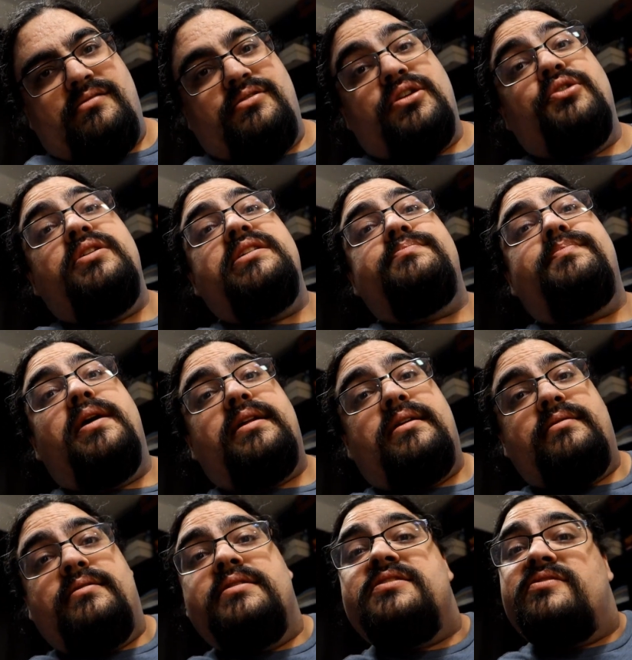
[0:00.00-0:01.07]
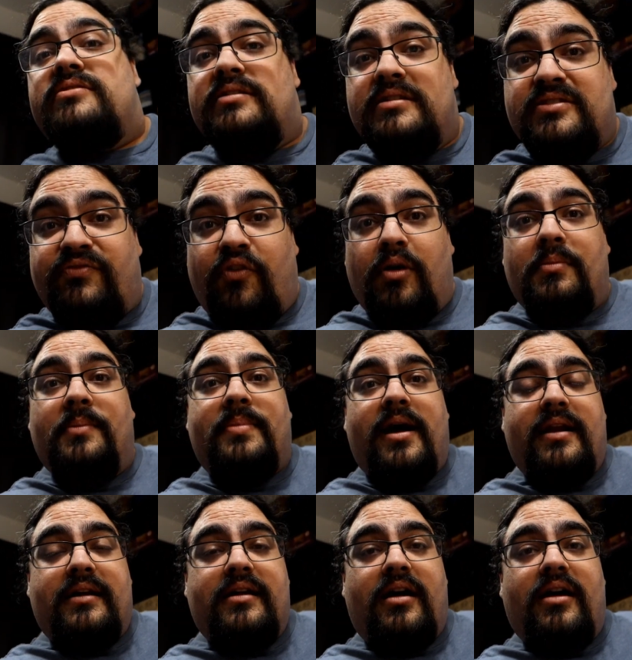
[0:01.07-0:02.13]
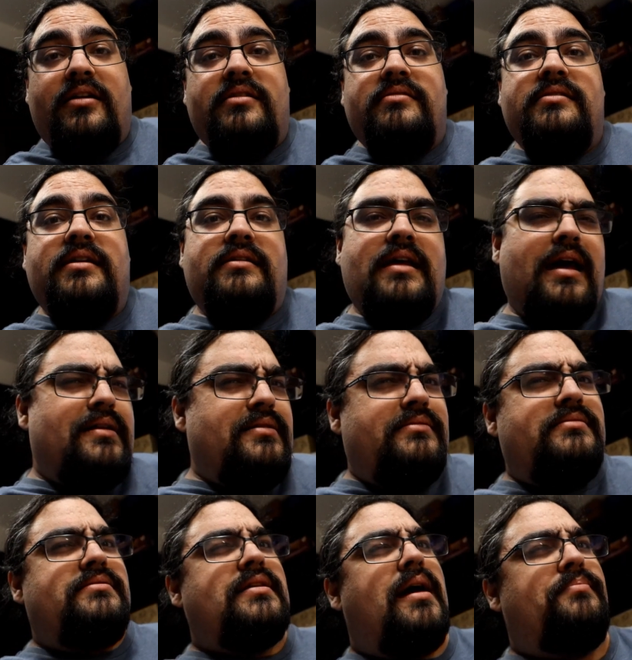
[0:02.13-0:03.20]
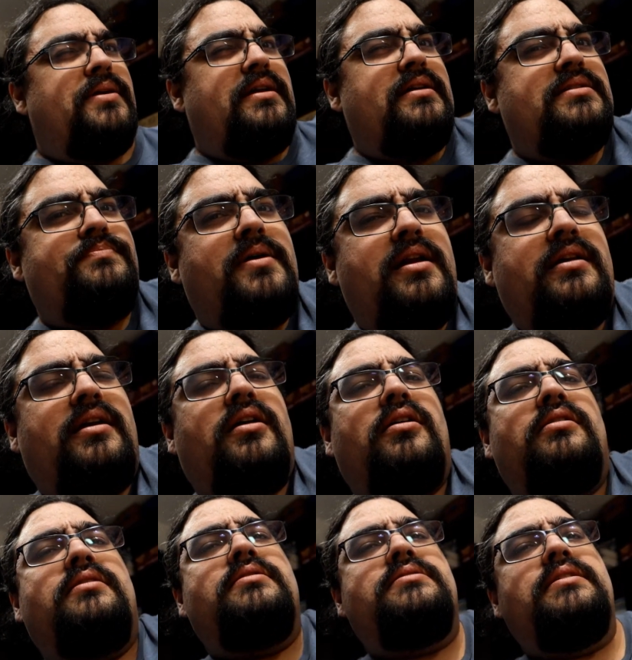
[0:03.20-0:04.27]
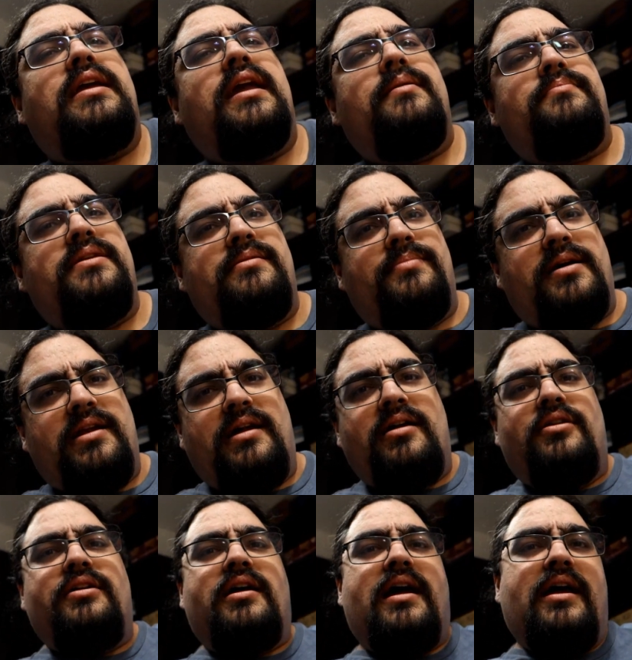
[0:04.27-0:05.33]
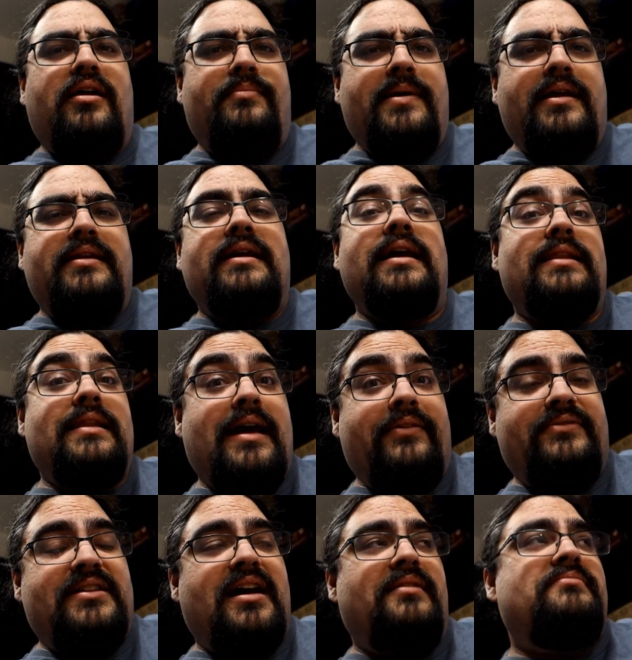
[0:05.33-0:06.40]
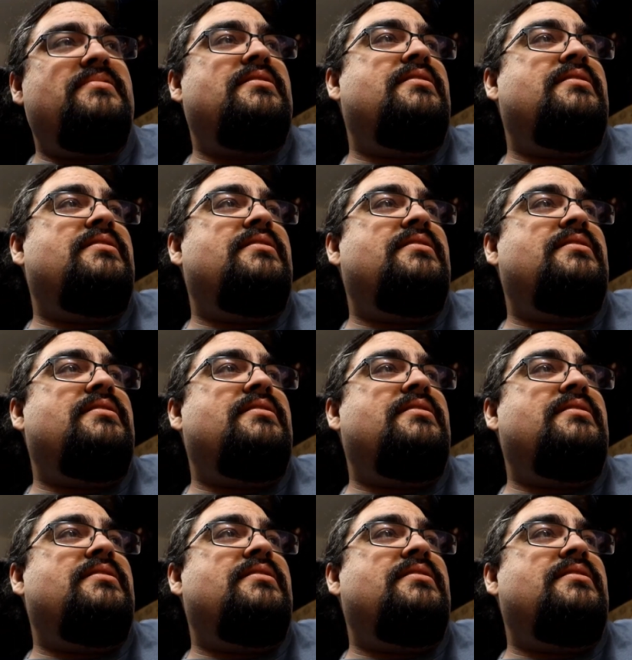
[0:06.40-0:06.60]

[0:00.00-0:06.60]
Tony's buddy, his former bodyguard that had to stop being his bodyguard because you can't be the bodyguard to Iron Man, you get laughed at.